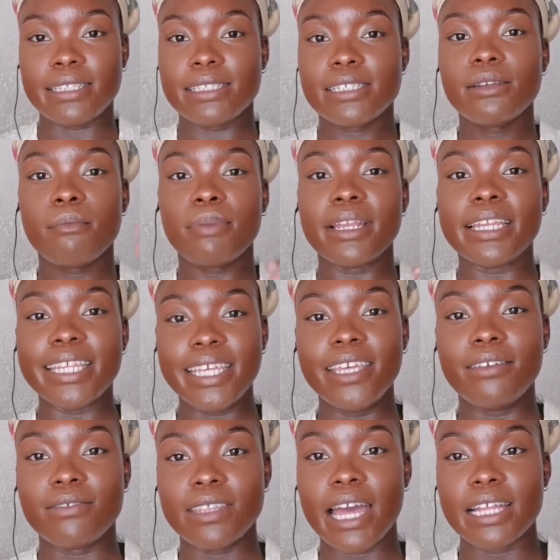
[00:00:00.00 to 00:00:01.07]
didn't
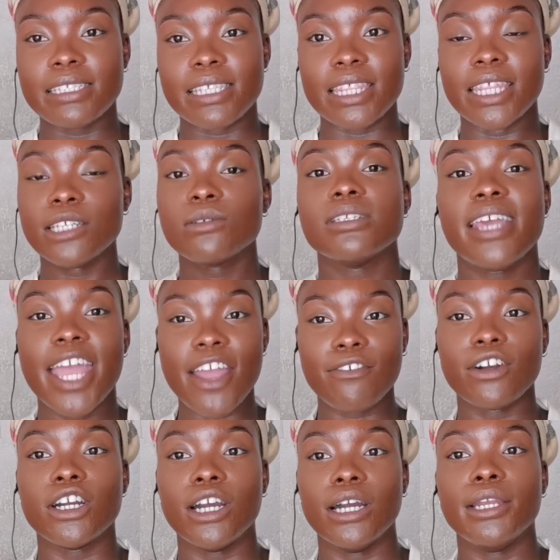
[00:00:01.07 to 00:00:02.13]
believe that this was
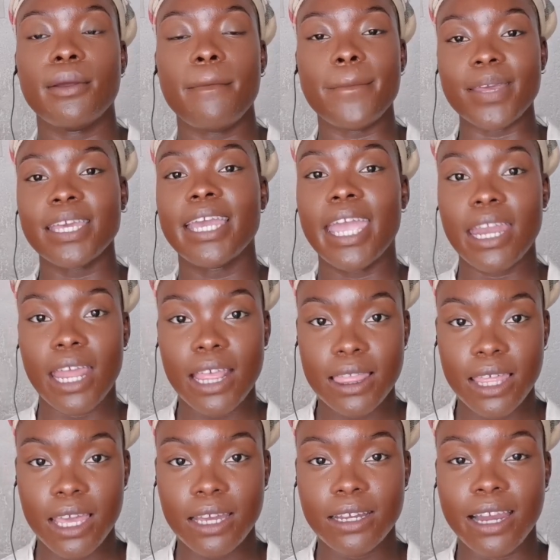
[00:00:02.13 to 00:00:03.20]
ever gonna be
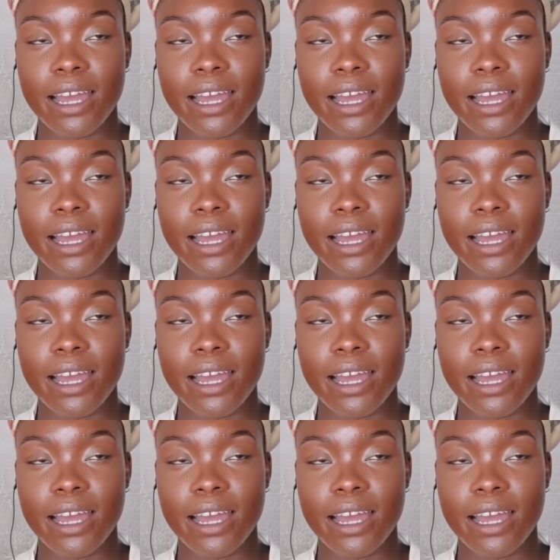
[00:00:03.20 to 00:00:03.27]
anything.